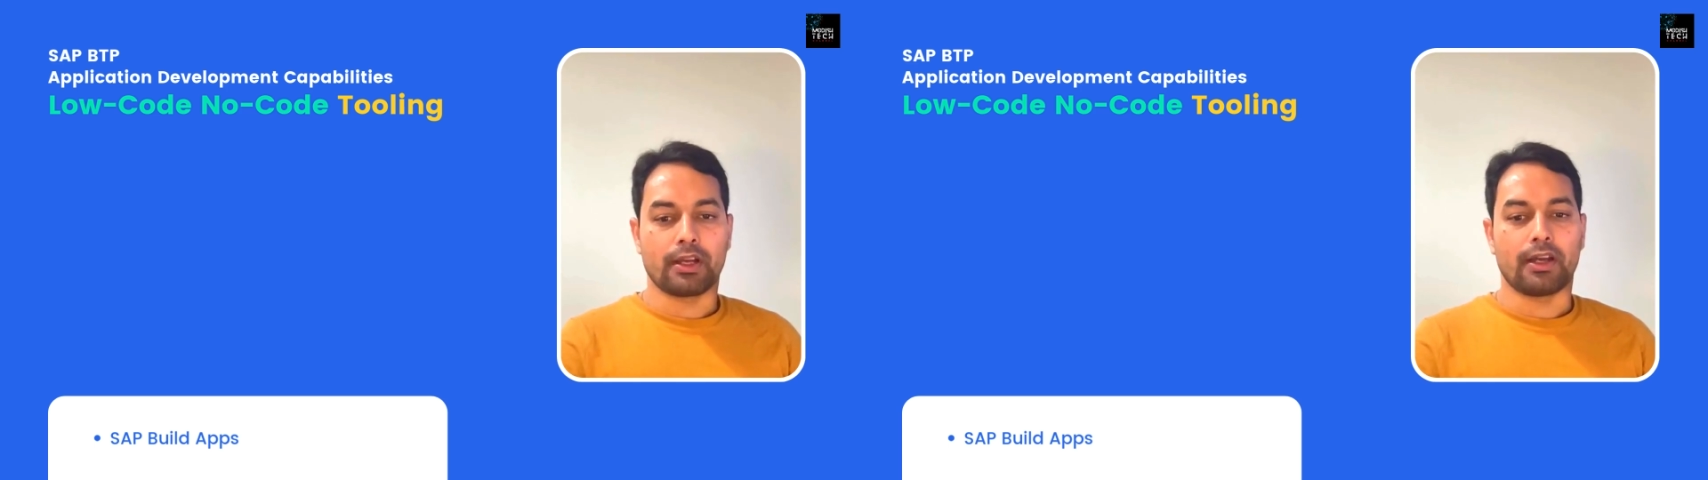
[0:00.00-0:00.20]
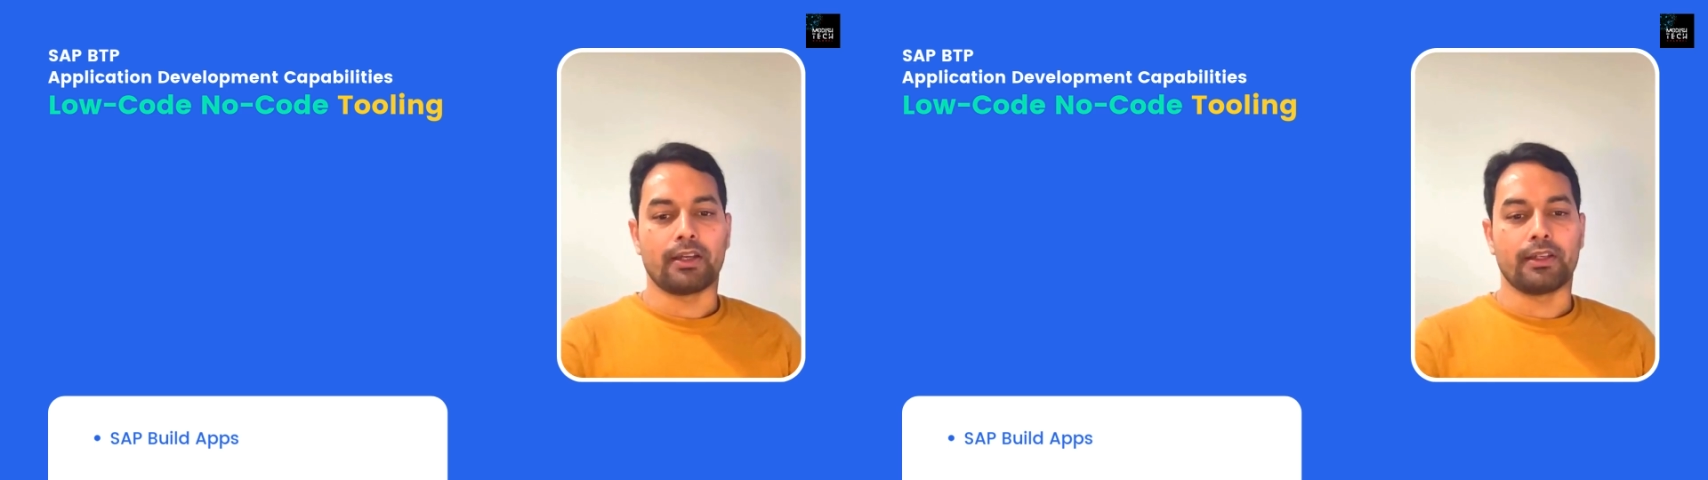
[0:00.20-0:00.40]

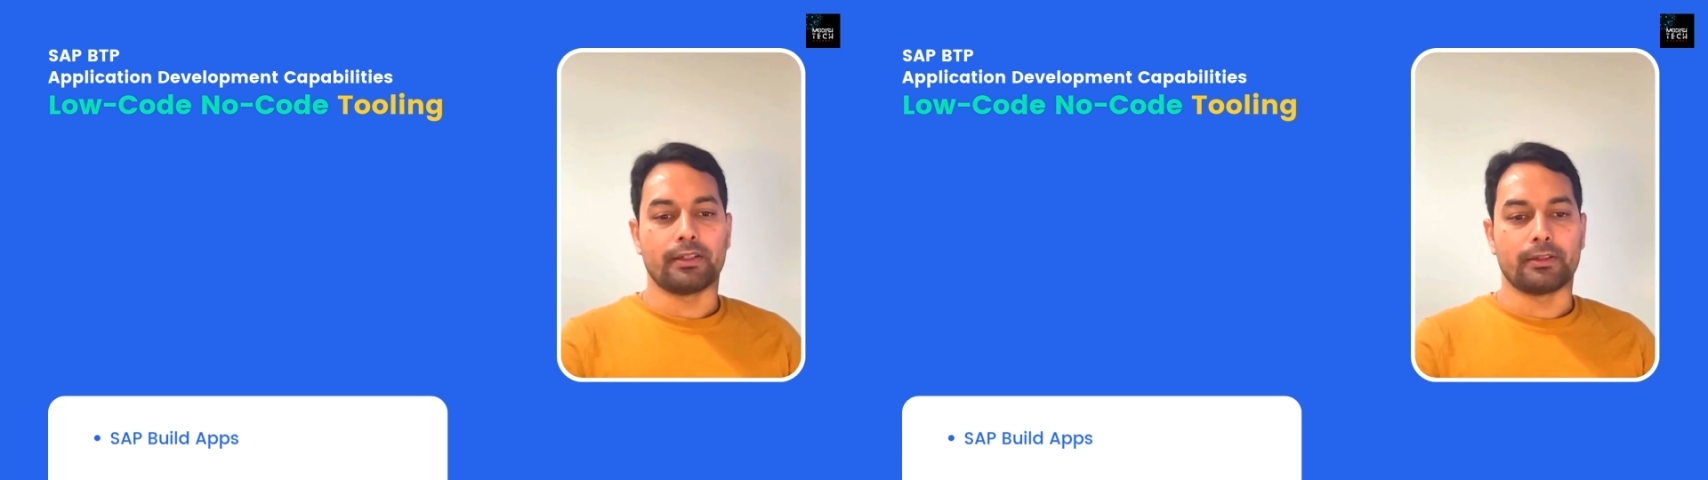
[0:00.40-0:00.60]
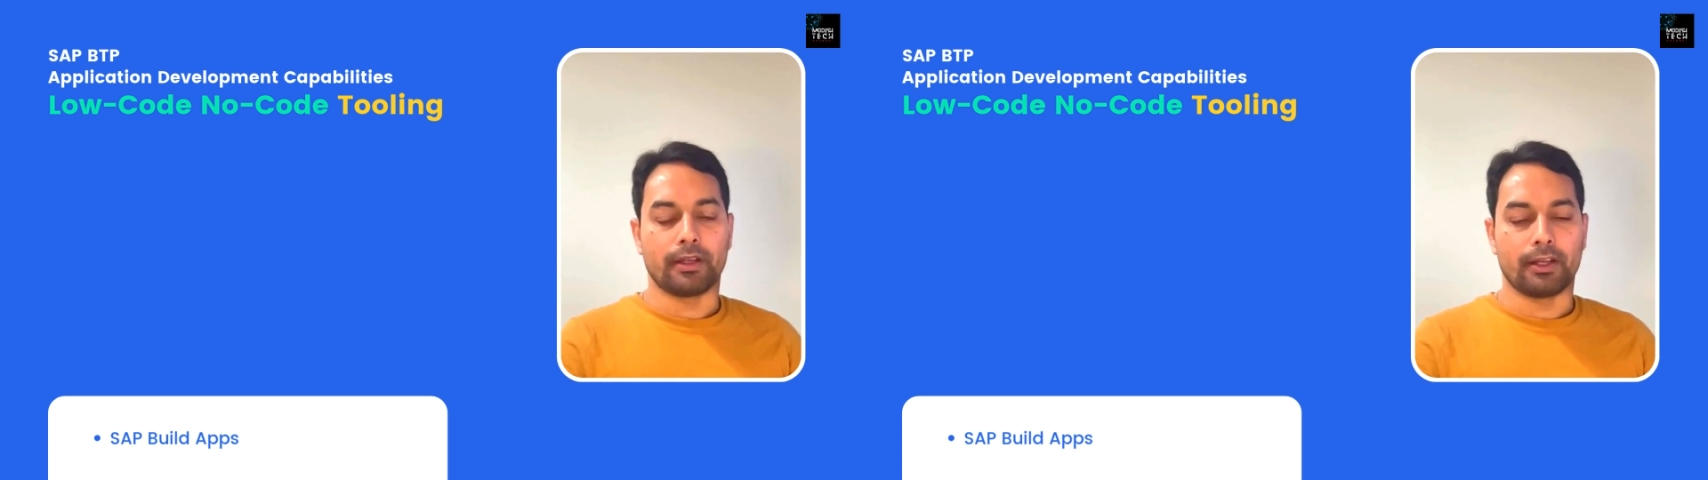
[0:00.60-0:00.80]

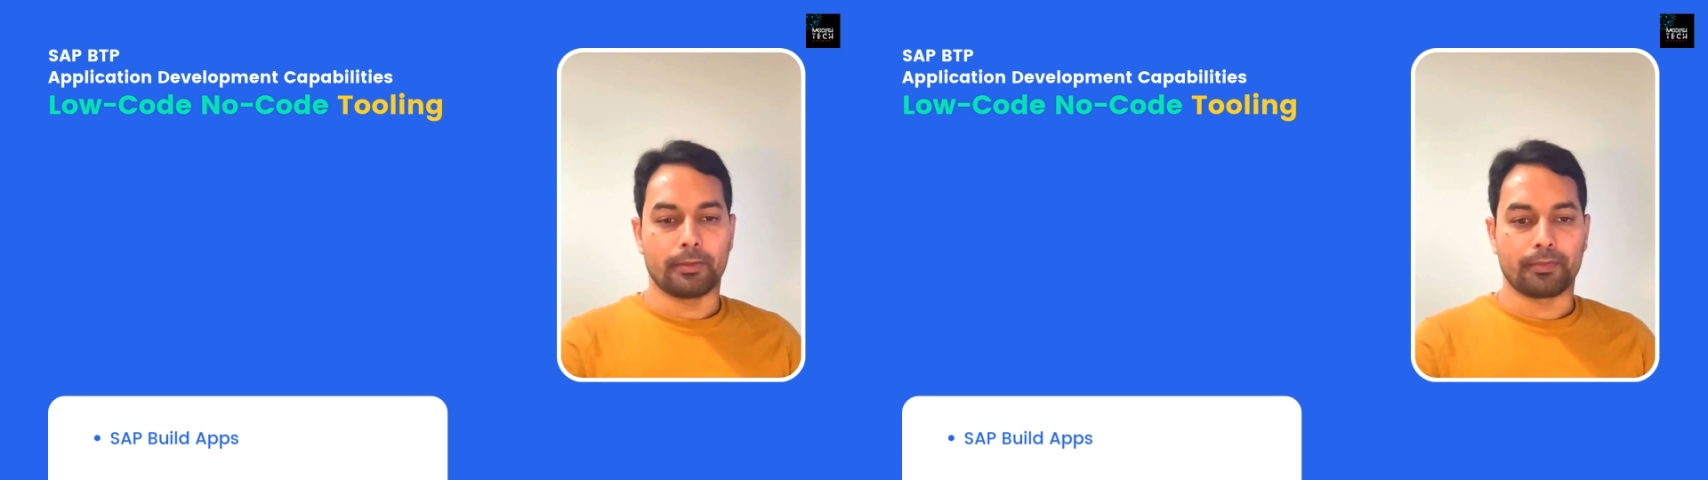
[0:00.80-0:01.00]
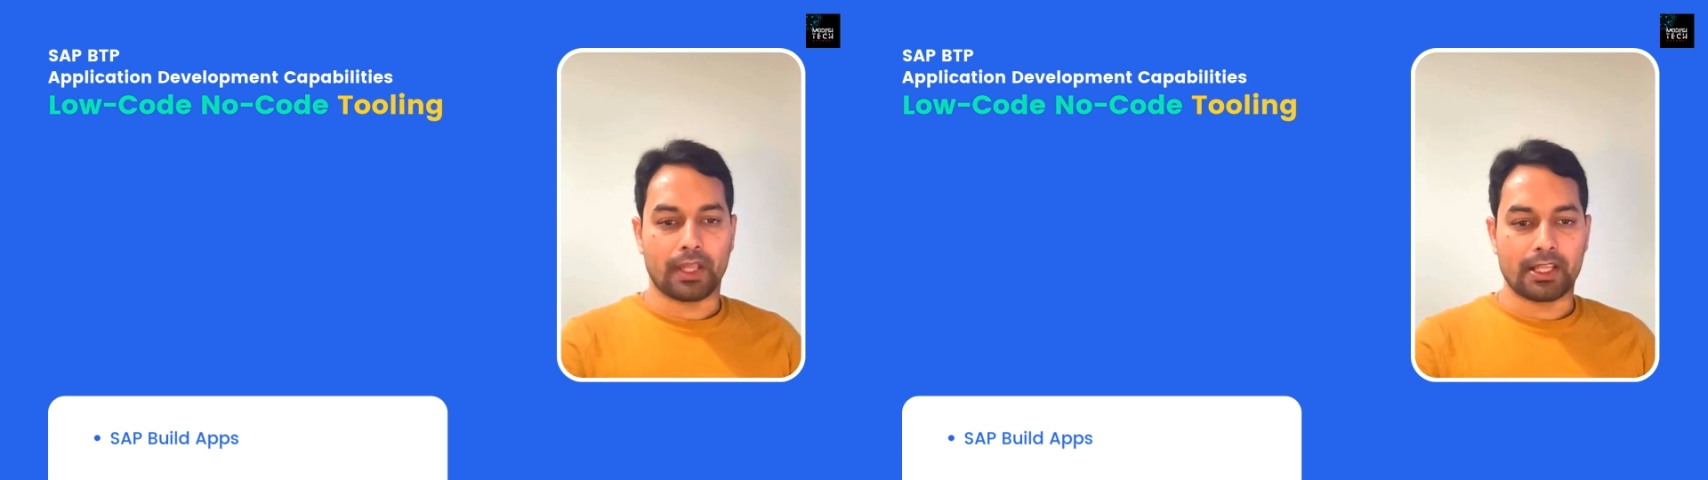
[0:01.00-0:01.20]

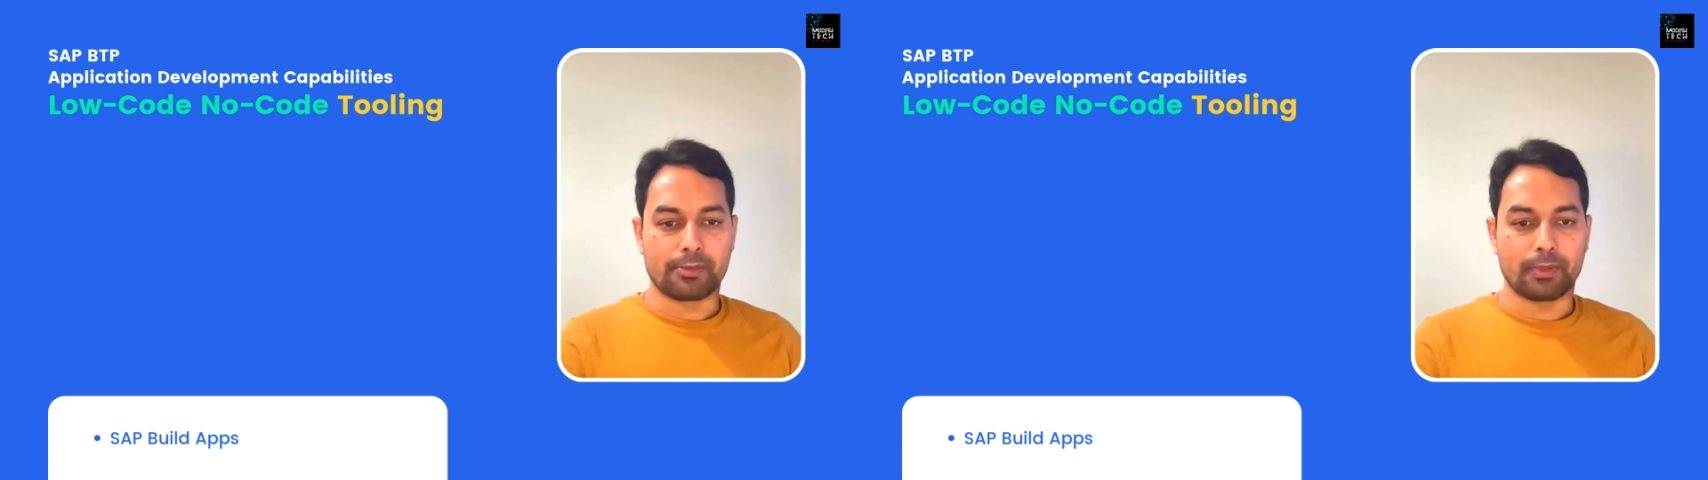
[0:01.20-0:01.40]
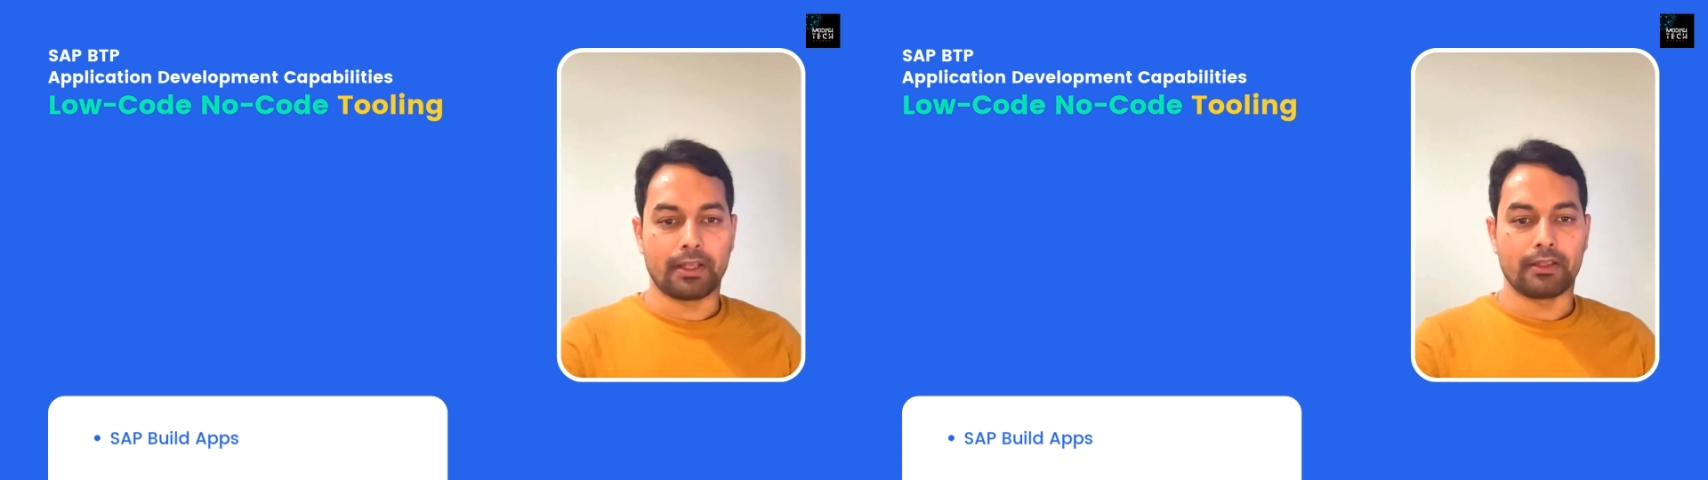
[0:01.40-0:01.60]
I'll
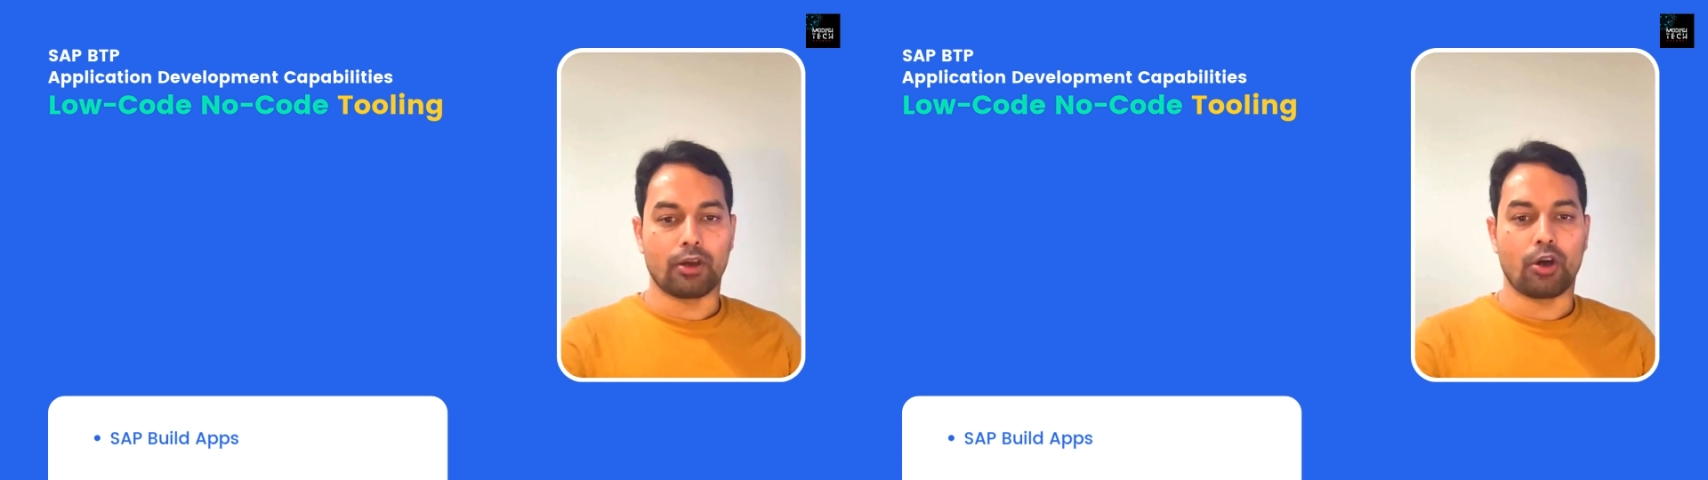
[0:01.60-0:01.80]
explain the